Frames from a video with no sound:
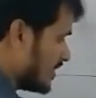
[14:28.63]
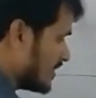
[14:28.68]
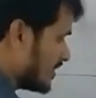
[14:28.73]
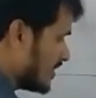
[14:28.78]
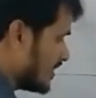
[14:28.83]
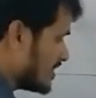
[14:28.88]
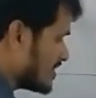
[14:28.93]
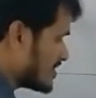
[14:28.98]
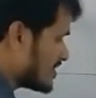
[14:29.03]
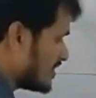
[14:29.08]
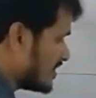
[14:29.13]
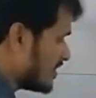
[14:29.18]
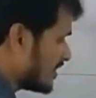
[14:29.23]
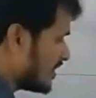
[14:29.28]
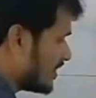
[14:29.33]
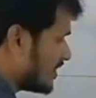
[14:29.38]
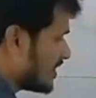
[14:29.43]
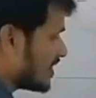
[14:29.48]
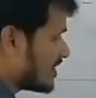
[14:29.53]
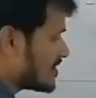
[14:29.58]
the instant
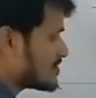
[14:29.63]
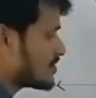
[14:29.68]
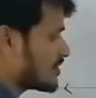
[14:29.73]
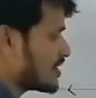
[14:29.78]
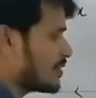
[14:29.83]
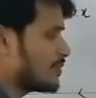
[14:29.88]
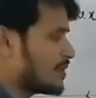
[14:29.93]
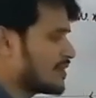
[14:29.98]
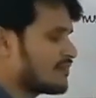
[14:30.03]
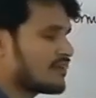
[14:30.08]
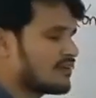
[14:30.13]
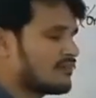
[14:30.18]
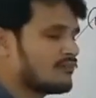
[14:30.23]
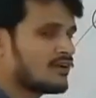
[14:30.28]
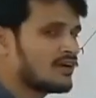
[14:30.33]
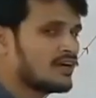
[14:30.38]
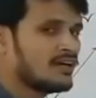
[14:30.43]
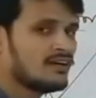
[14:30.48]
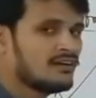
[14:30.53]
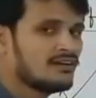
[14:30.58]
ray also coming from
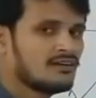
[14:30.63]
what?